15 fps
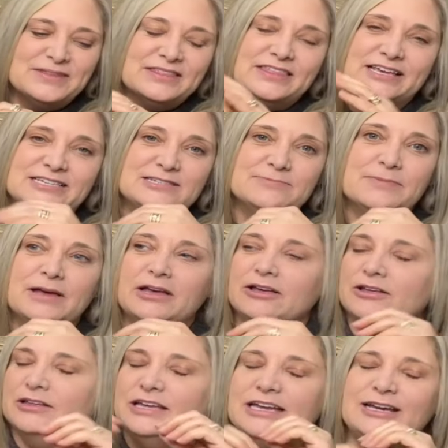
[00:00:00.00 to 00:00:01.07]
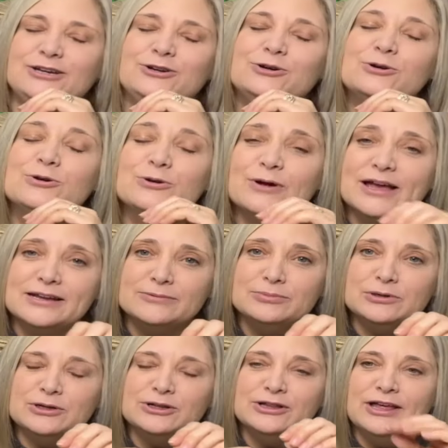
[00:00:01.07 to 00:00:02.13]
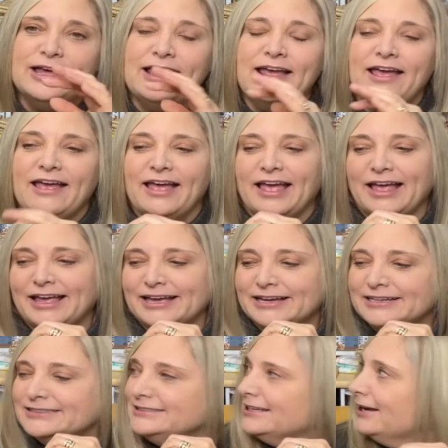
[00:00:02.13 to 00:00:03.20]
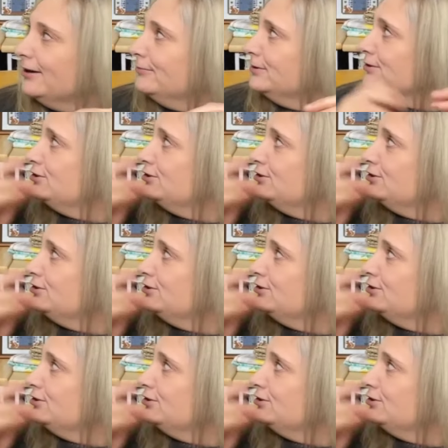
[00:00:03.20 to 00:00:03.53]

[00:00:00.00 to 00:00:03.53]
They smell incredible, and they're